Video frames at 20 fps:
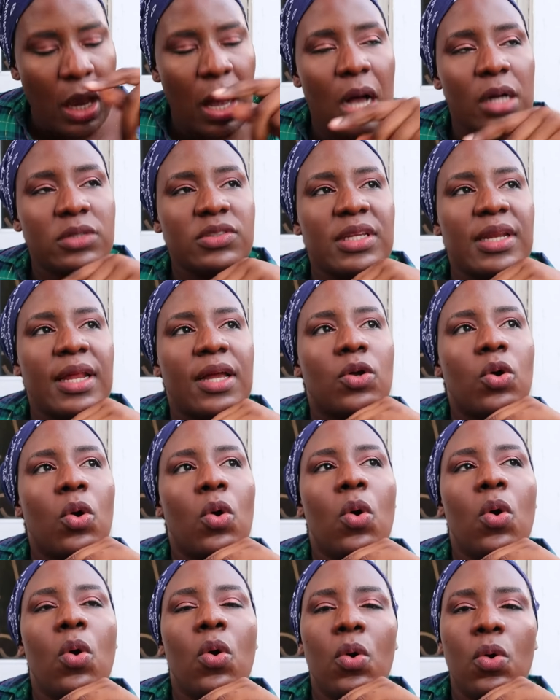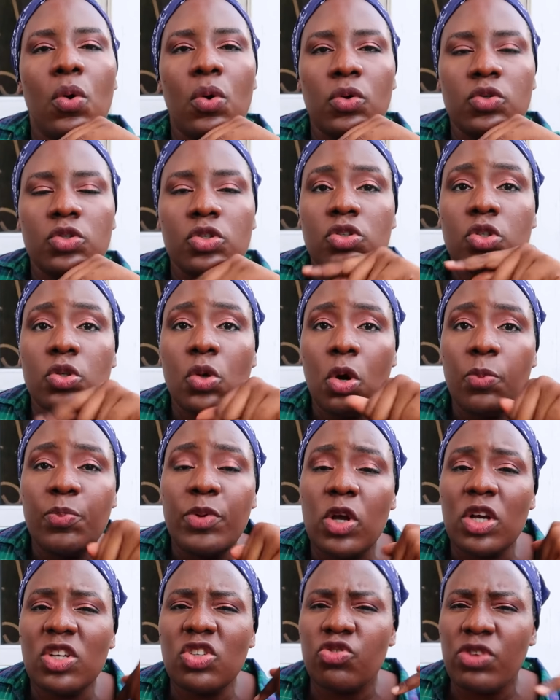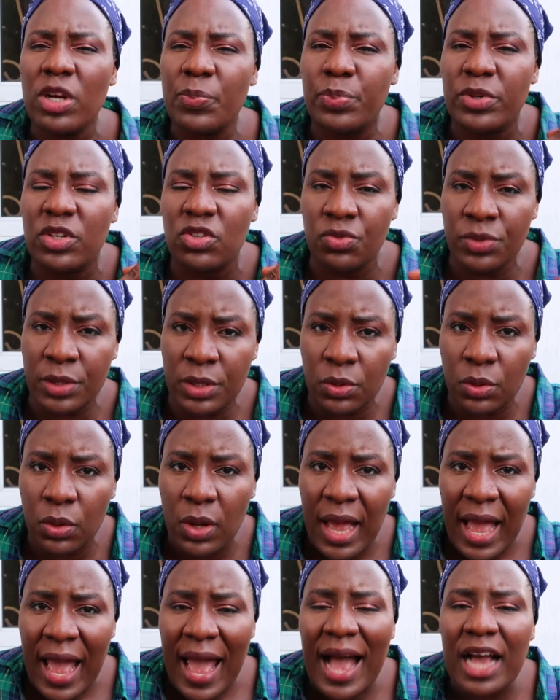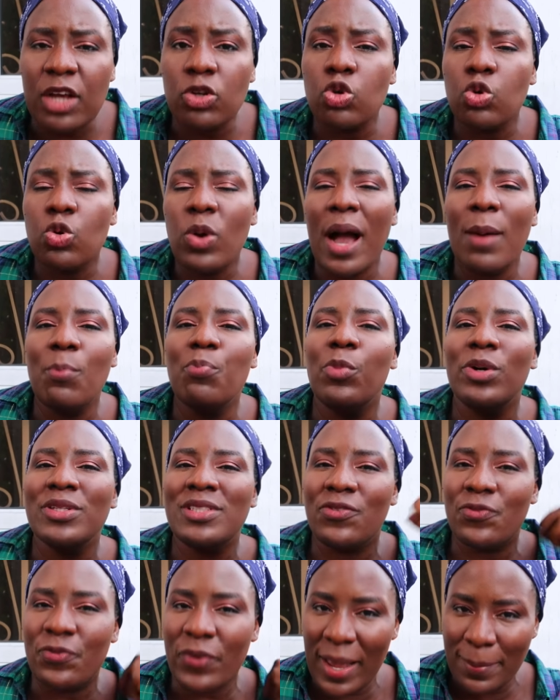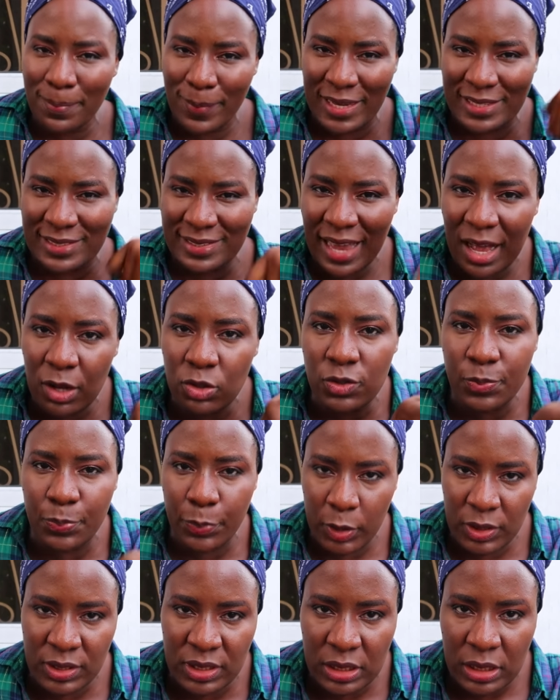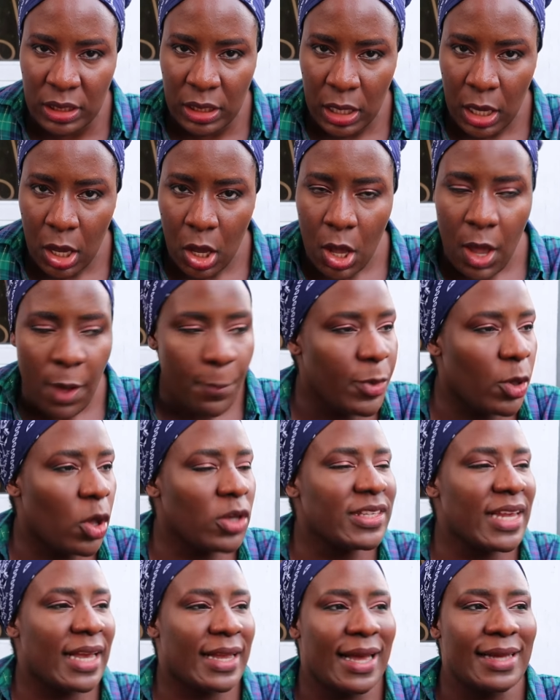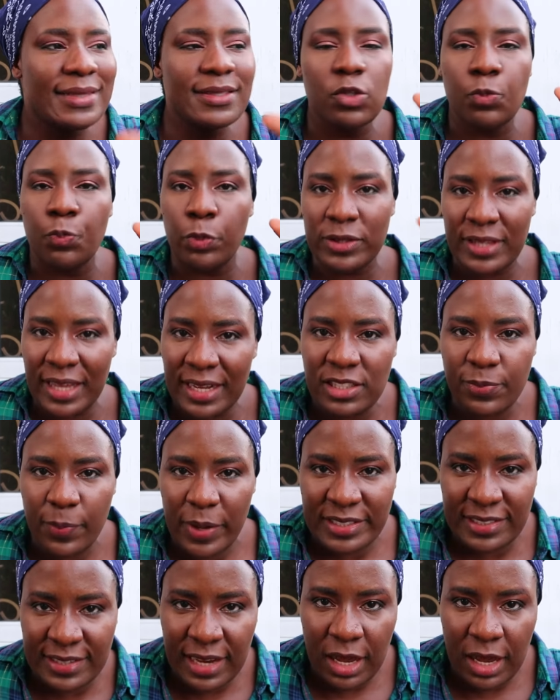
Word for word: I was like, oh, so because rape is real, I should go and modify my child's body because I can't protect my